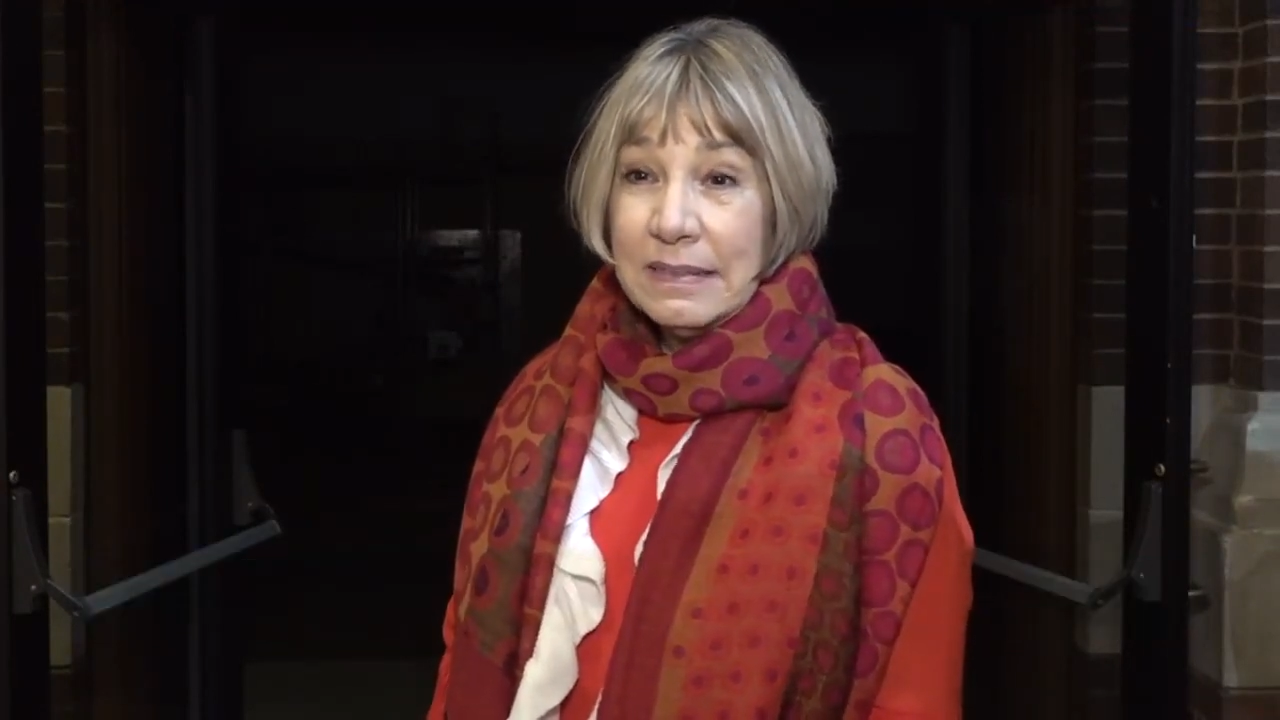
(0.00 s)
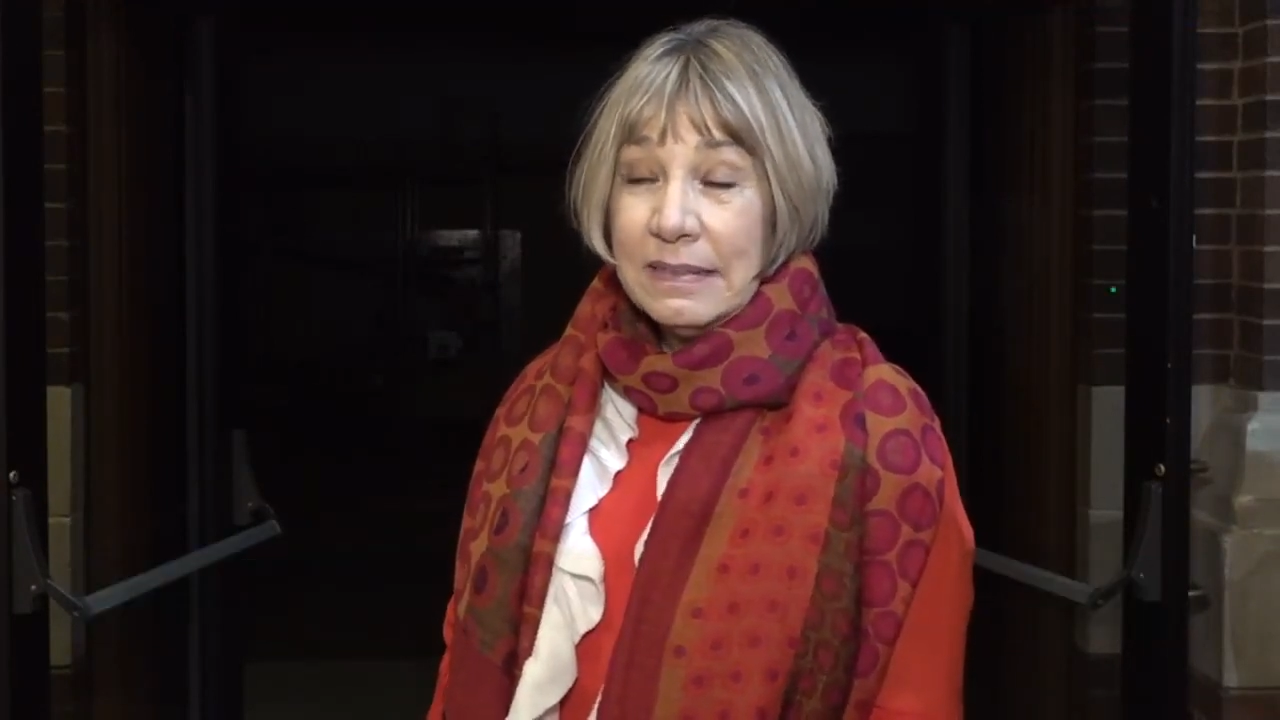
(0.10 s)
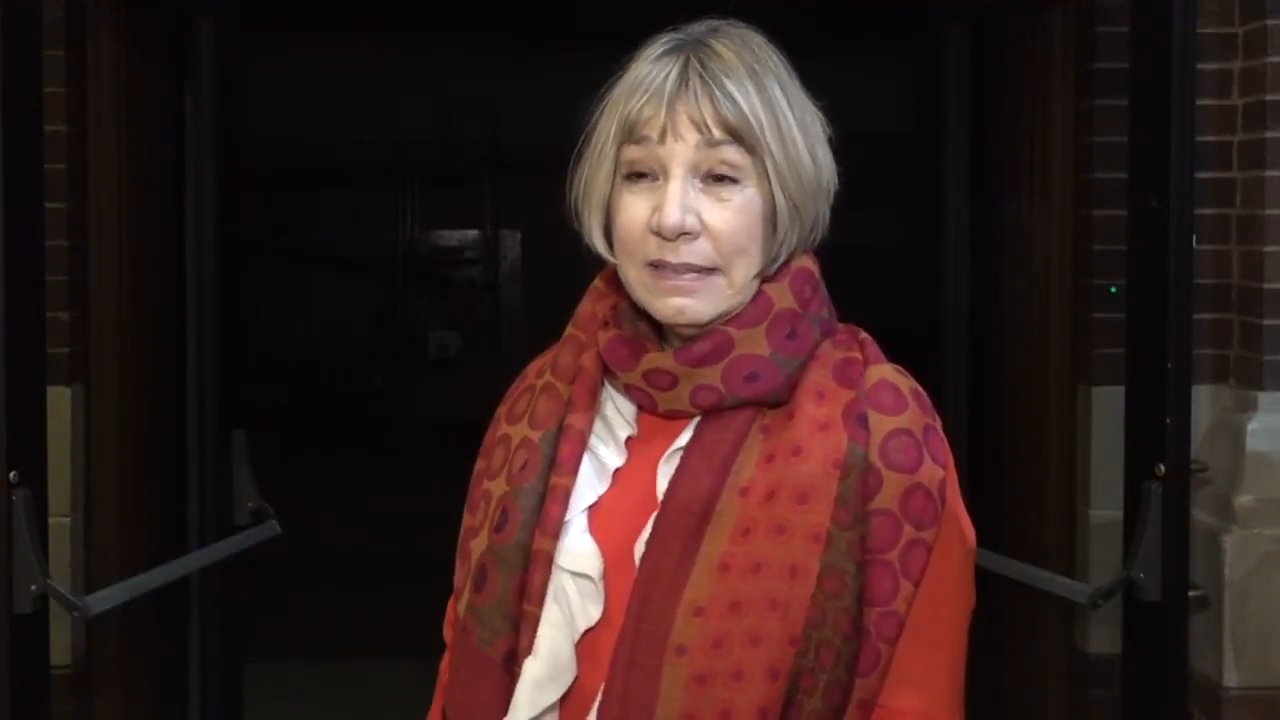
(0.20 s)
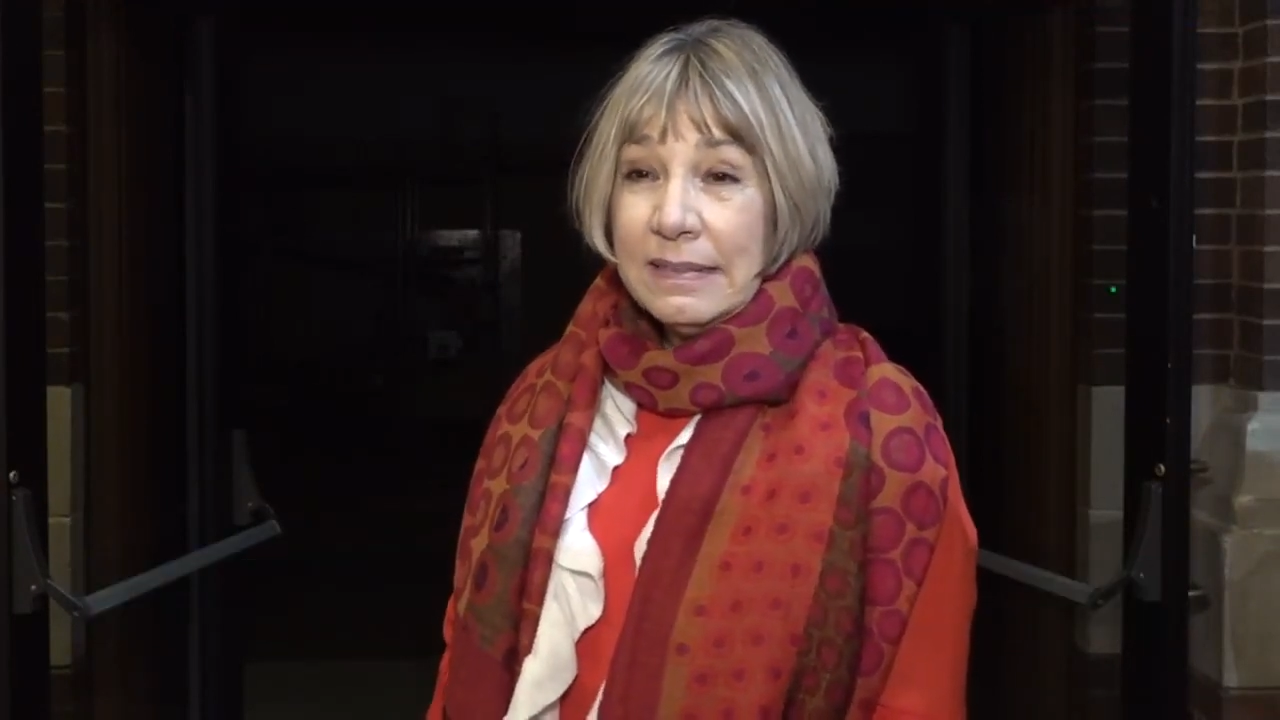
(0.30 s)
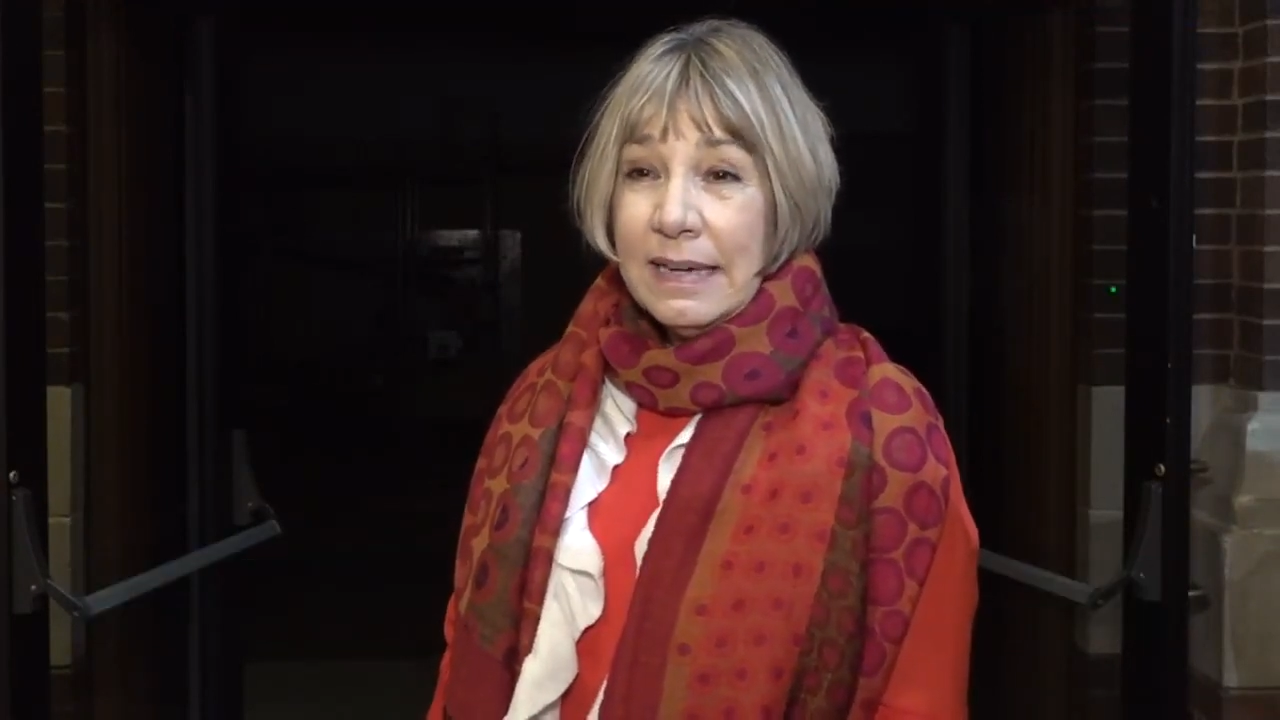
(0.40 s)

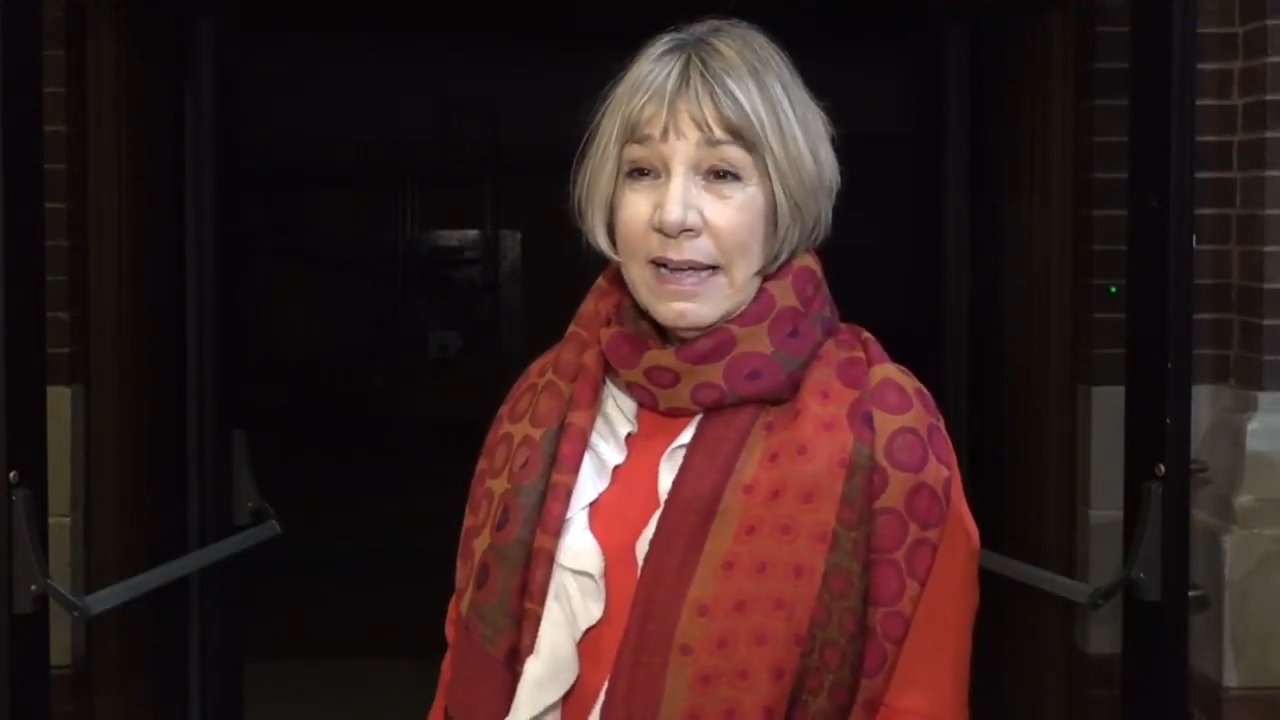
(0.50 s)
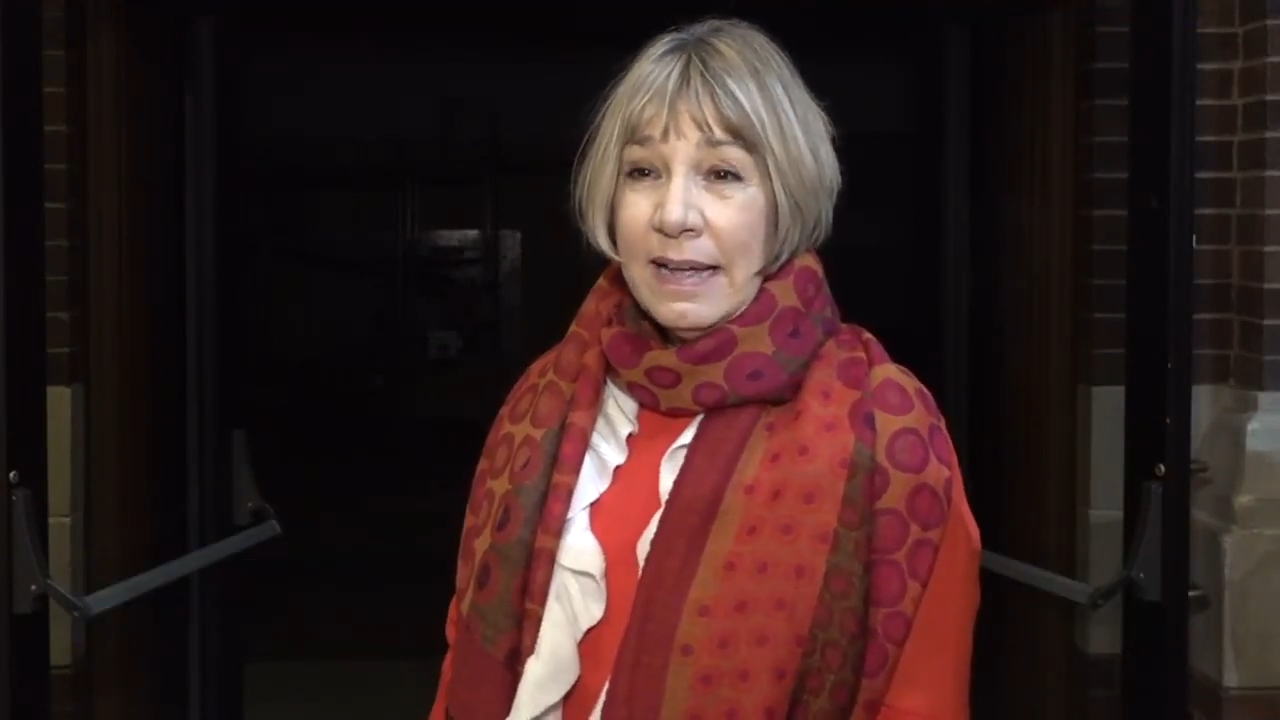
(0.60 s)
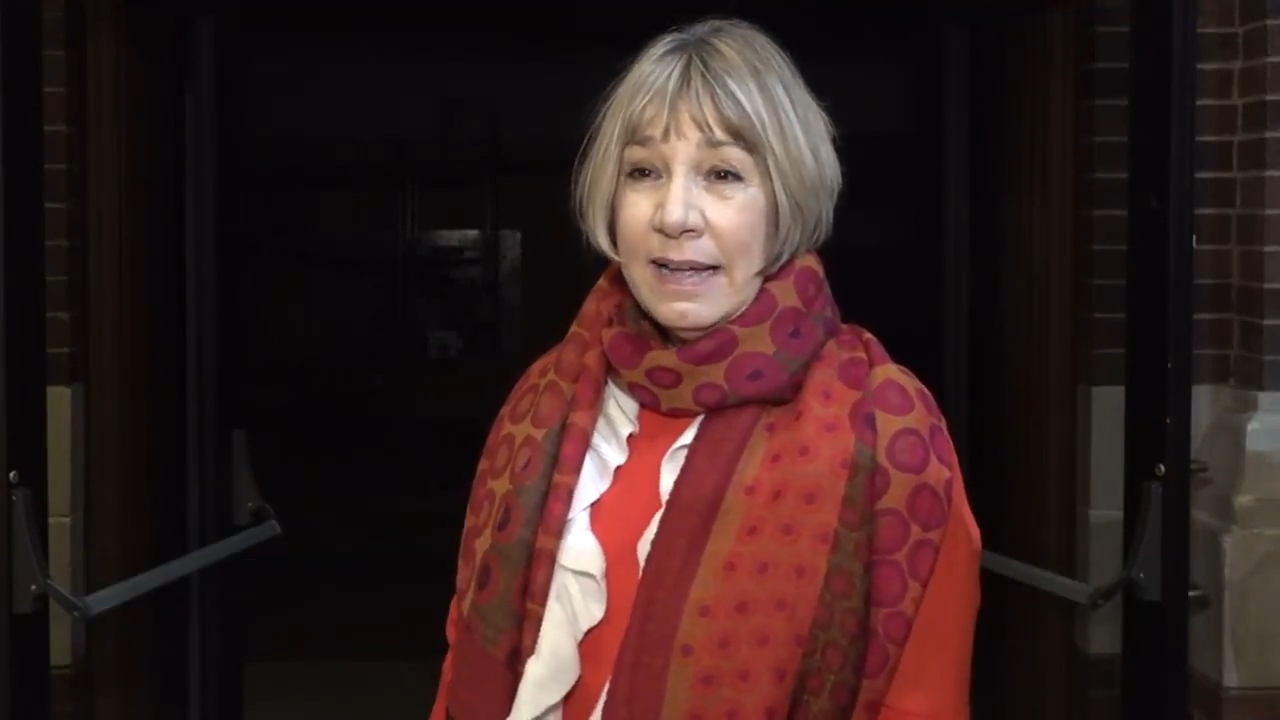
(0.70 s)
Serena